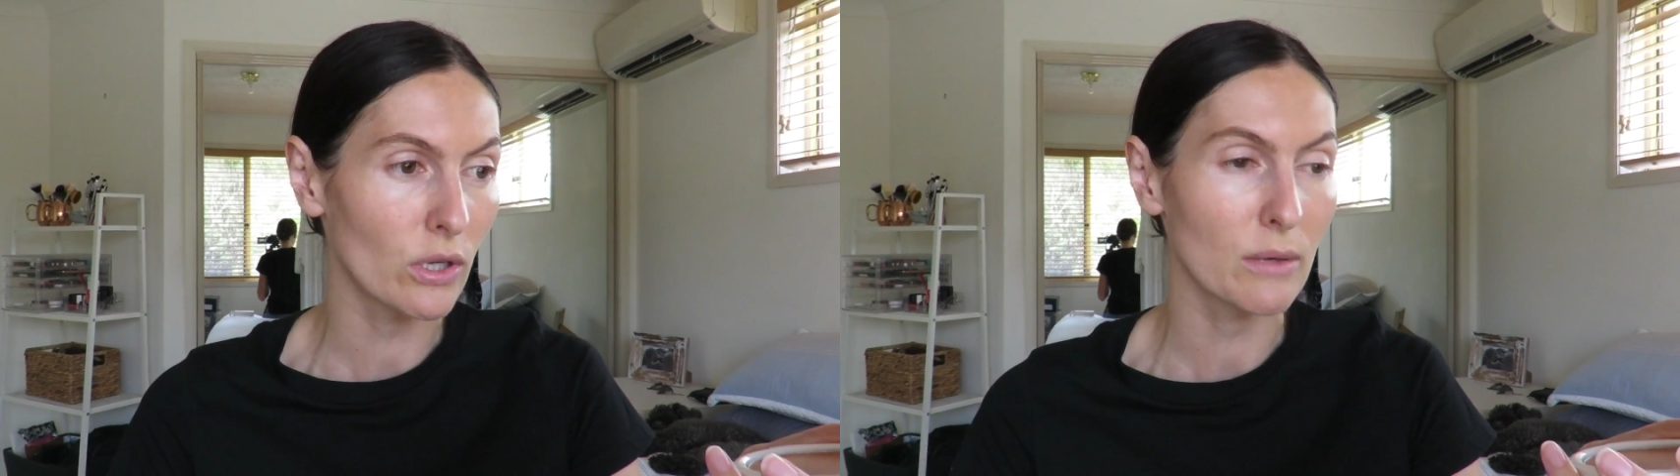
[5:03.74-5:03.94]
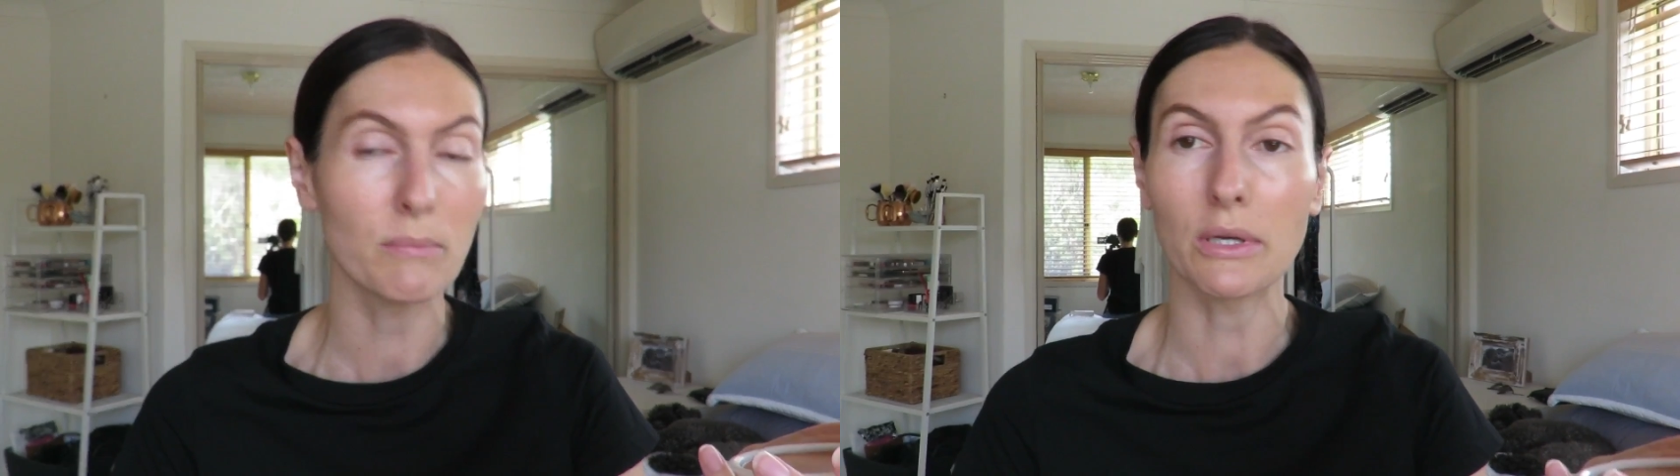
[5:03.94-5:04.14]
you
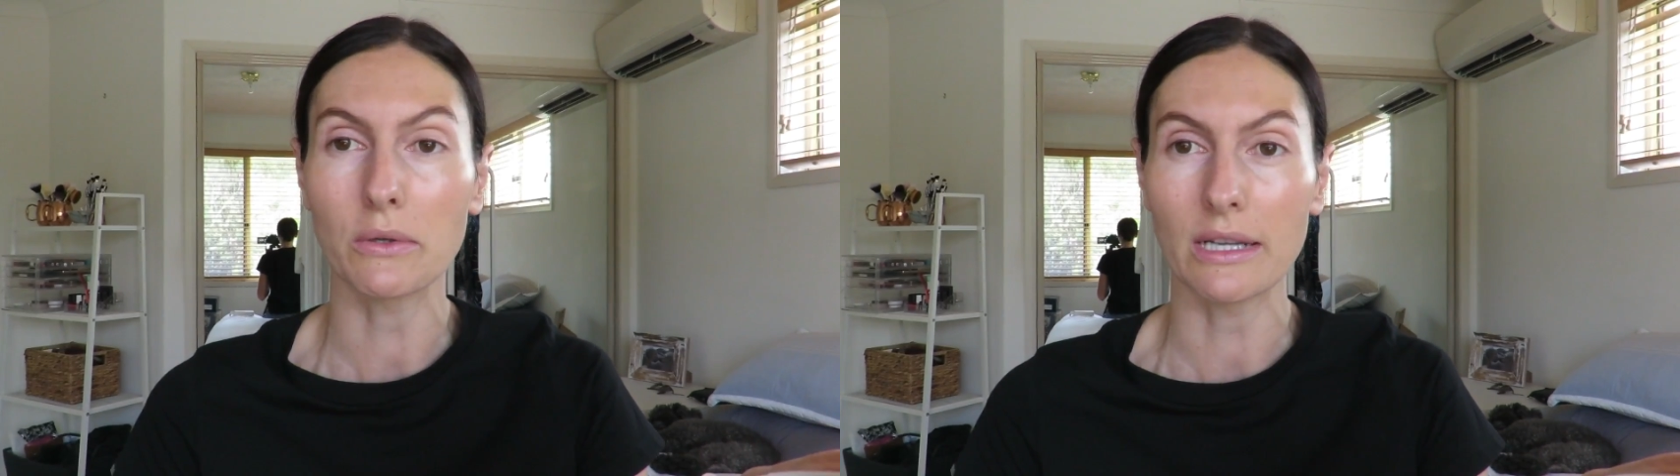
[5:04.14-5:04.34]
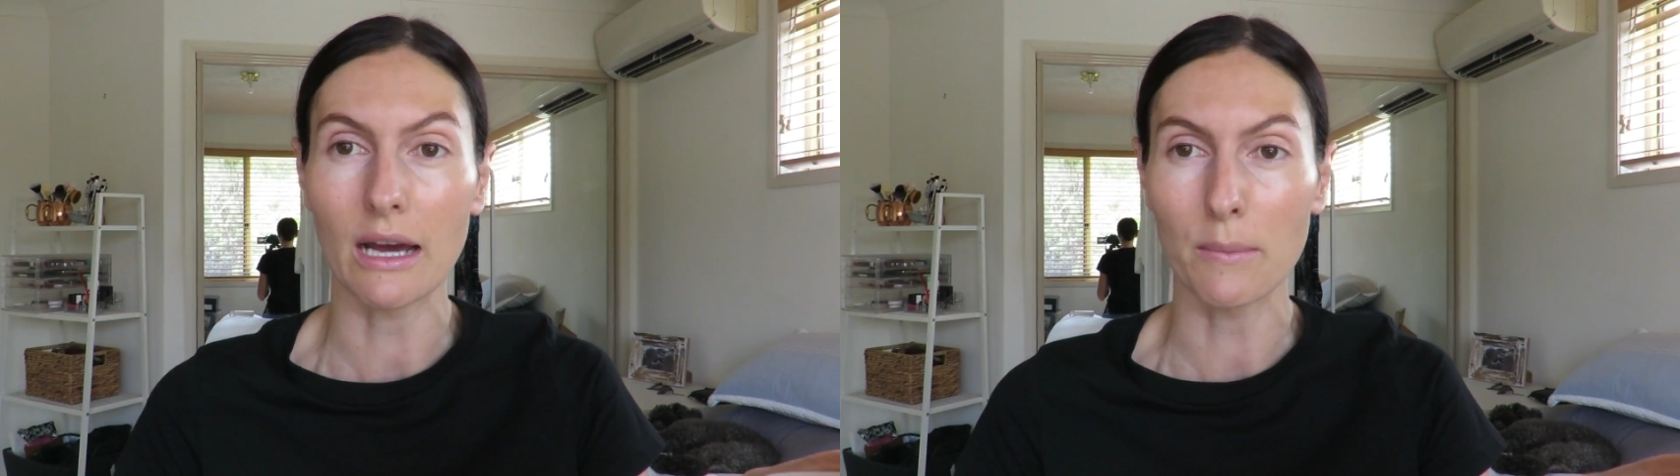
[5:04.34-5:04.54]
can
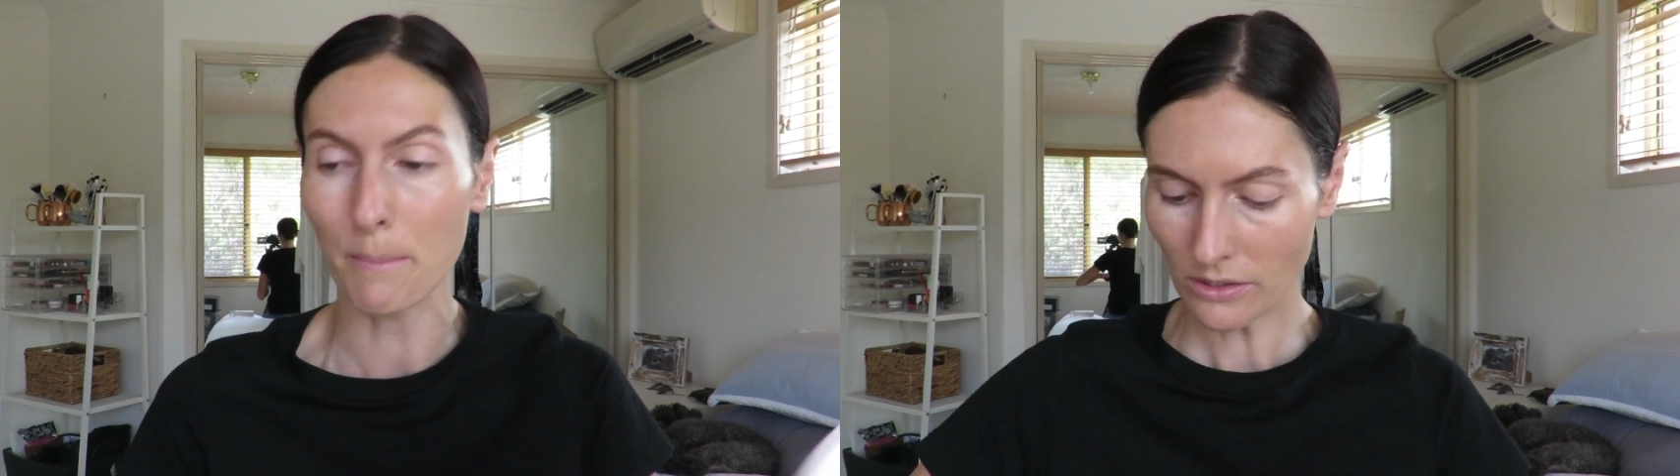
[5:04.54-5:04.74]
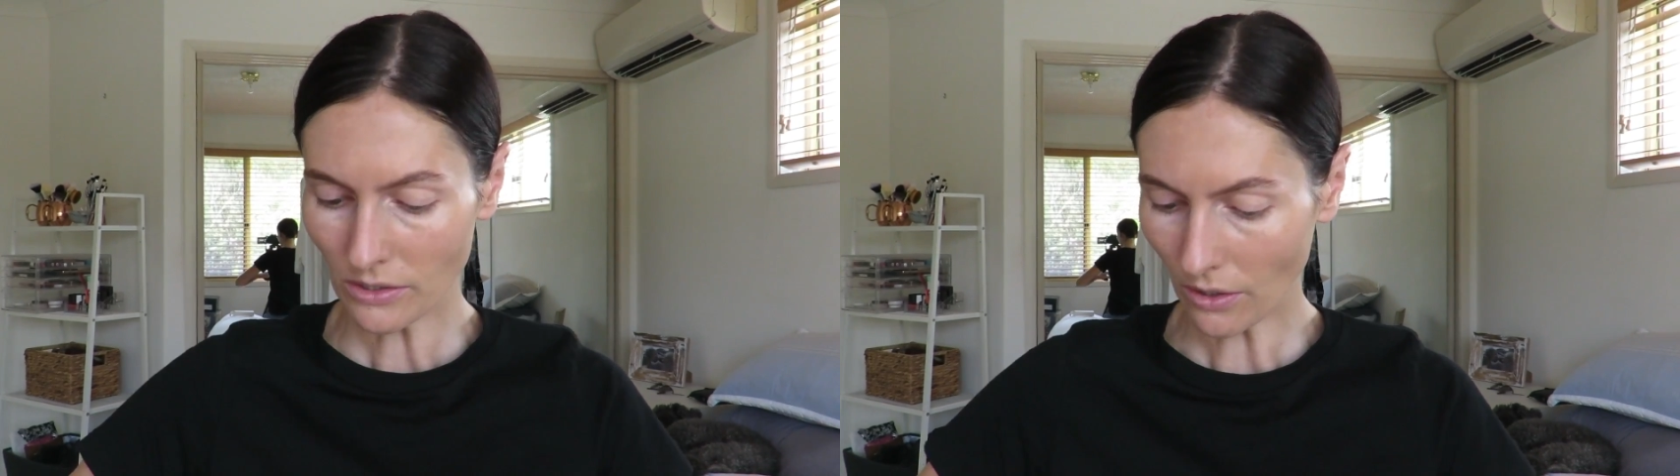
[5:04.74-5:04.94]
build it up.
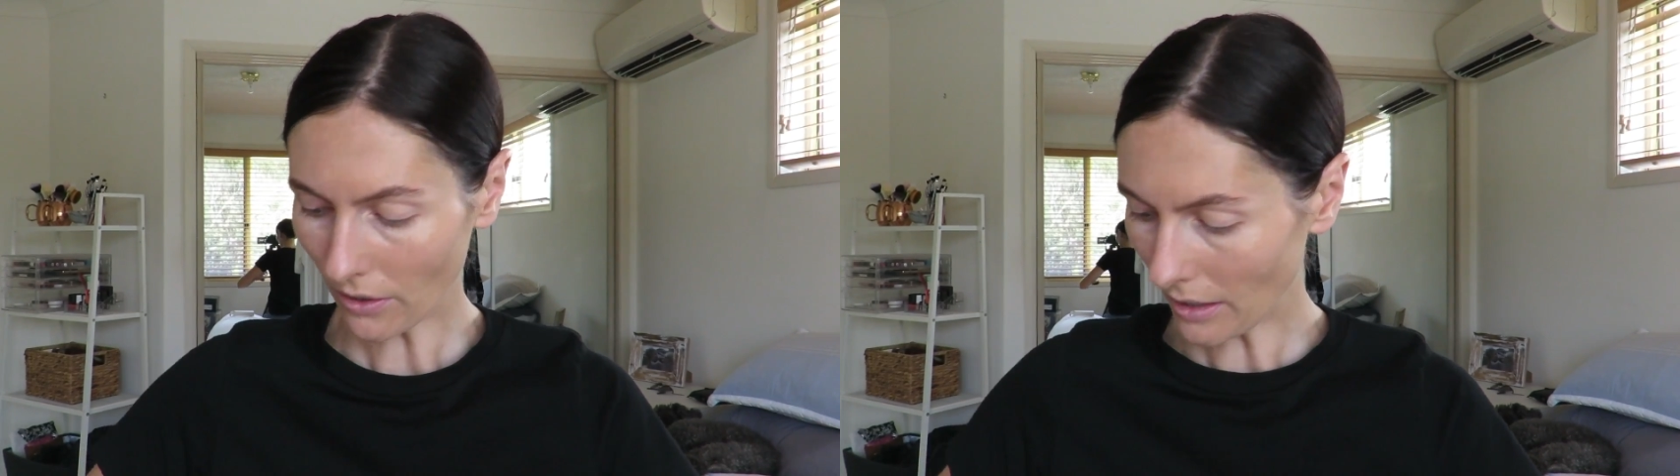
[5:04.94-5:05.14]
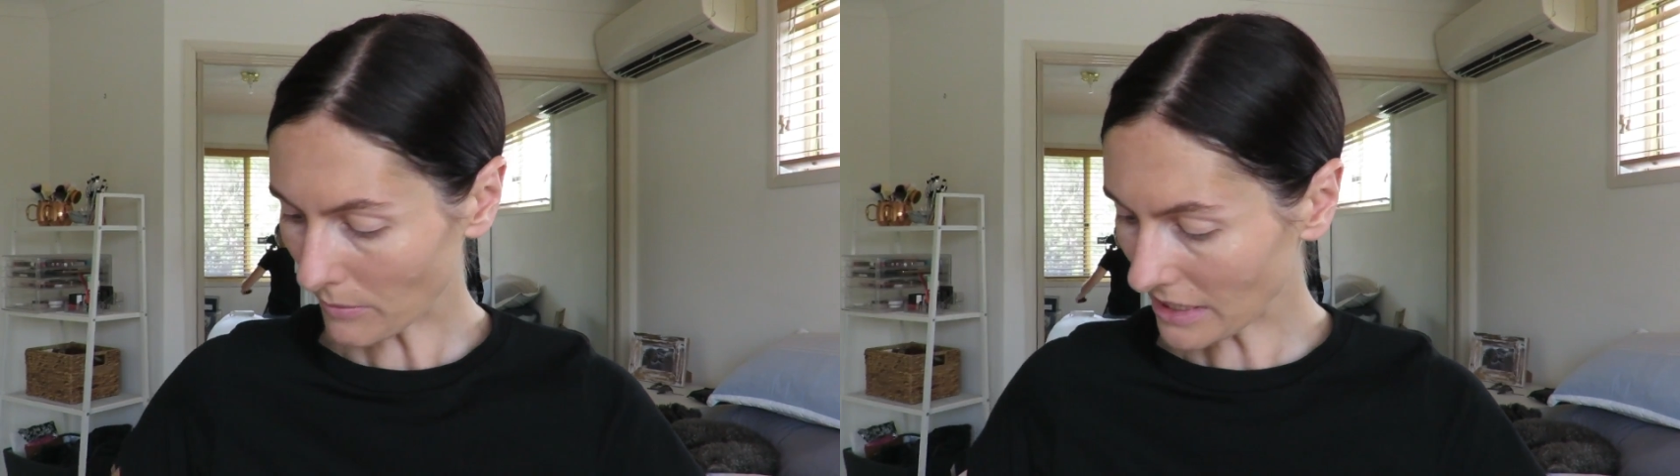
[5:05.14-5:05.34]
So
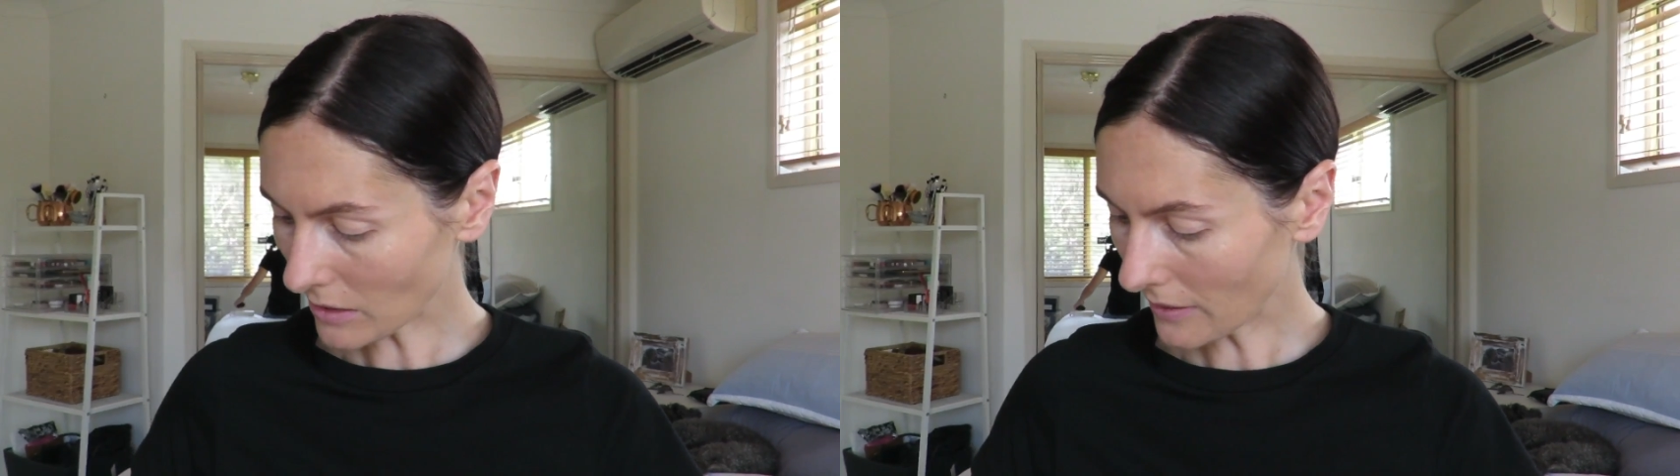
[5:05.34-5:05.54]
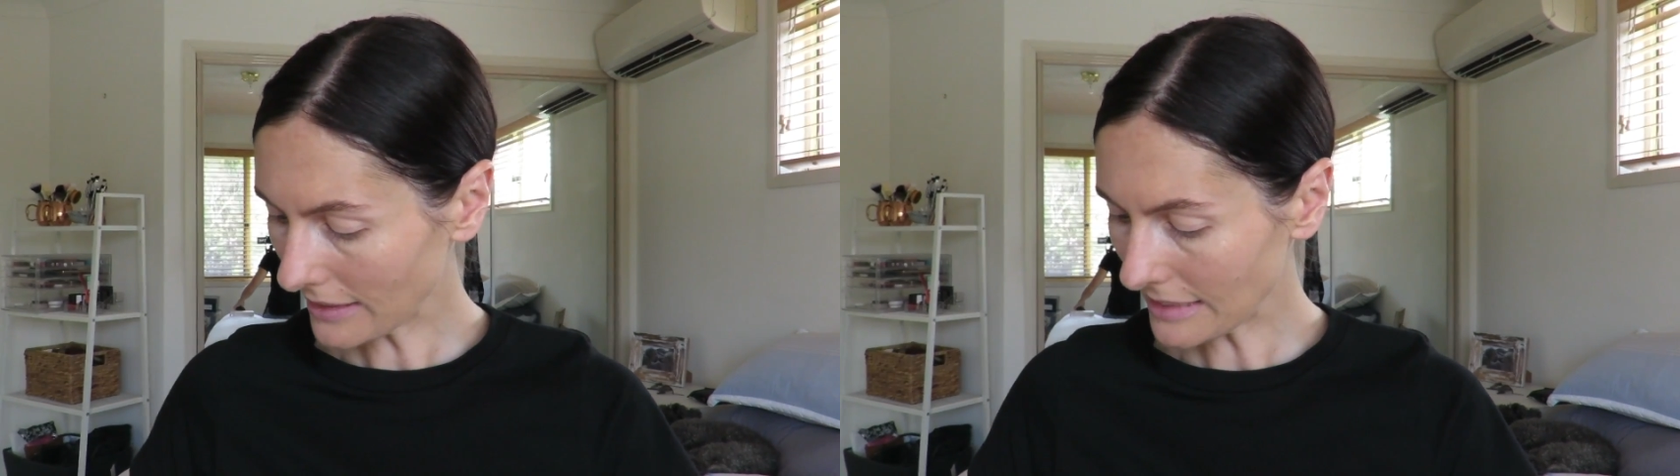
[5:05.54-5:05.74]
I'm just going